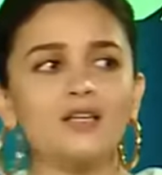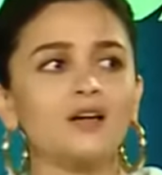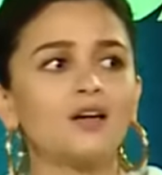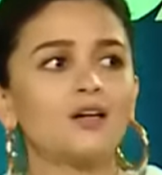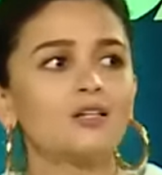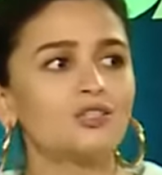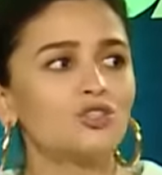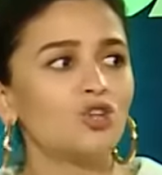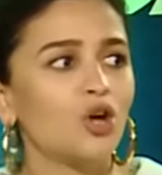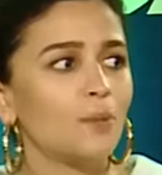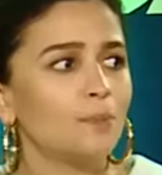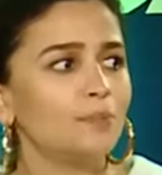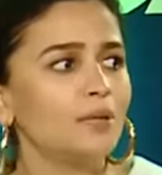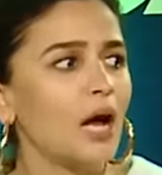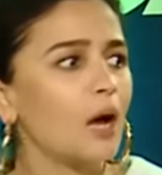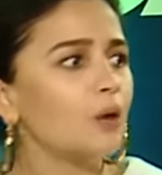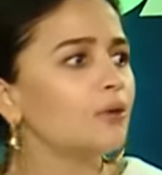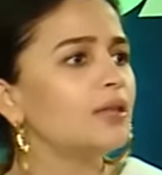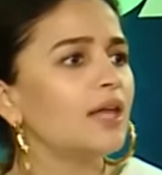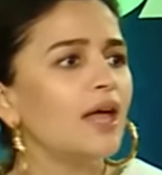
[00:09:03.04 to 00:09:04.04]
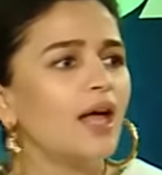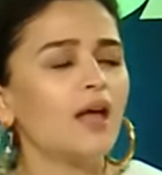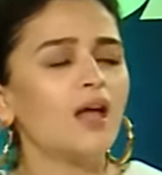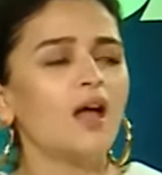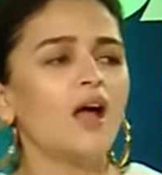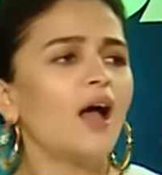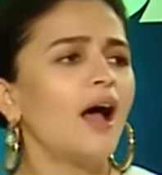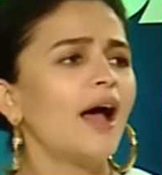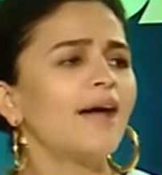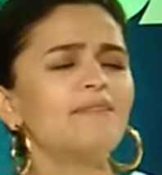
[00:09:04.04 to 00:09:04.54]
here, drop down there.
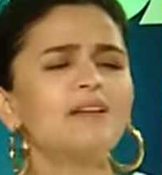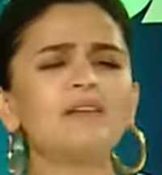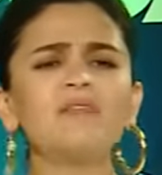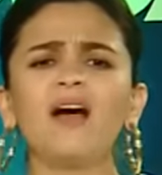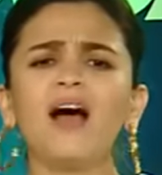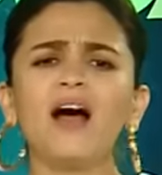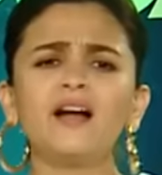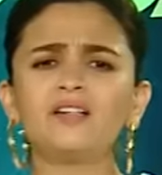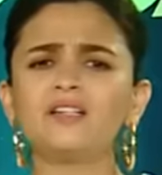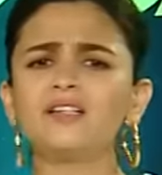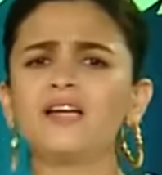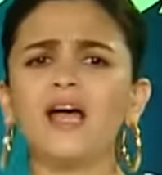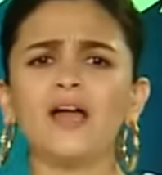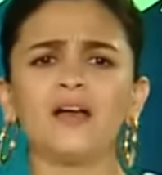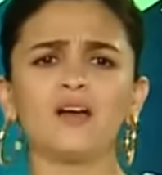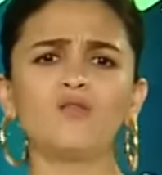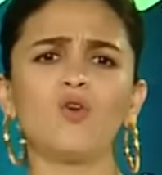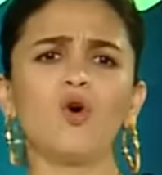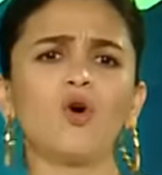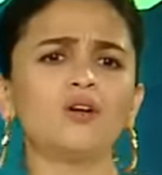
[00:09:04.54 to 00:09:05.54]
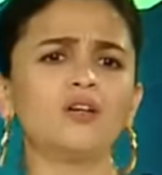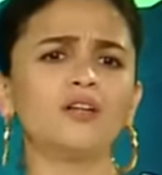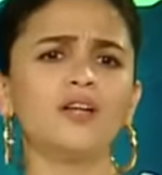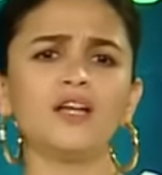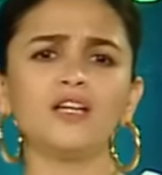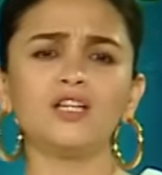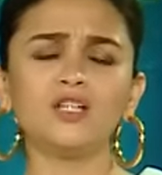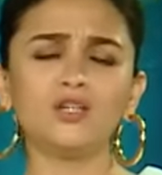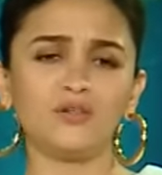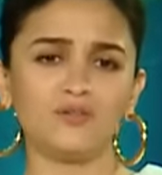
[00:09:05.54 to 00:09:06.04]
I've never had to get involved in
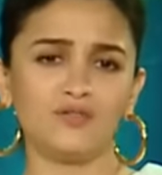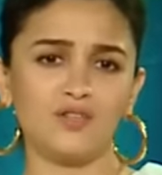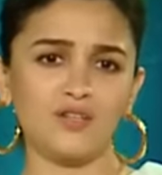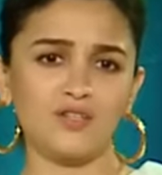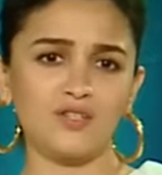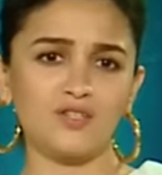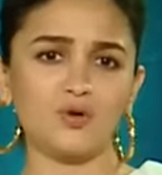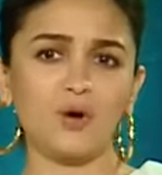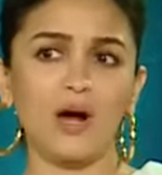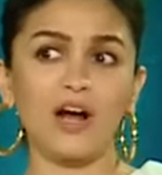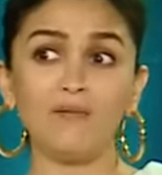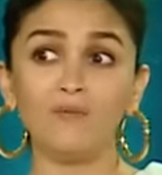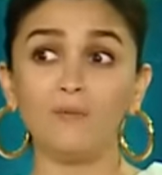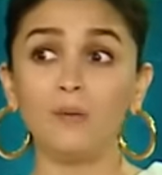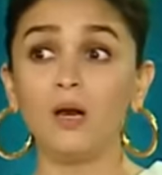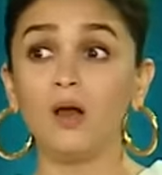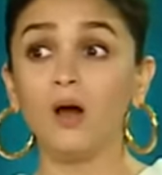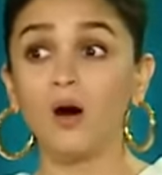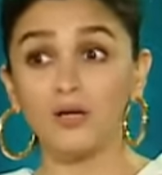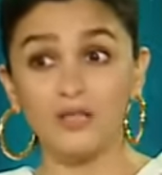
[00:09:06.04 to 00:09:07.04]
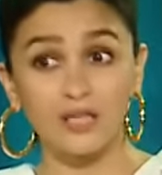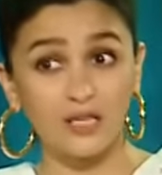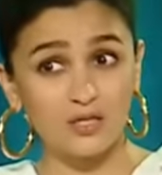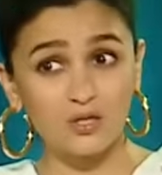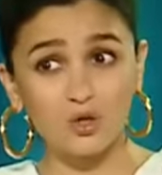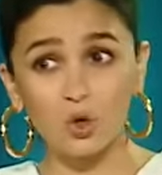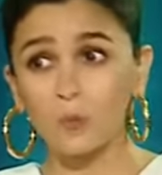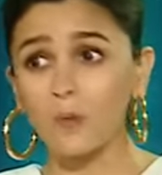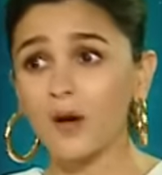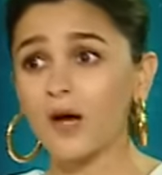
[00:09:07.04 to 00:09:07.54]
any of this. So I'm learning
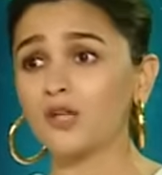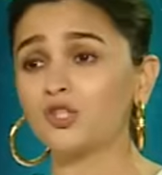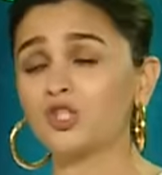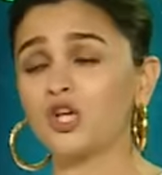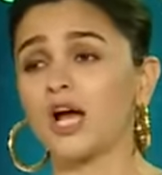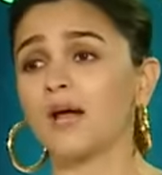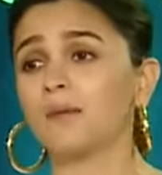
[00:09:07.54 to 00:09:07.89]
so much.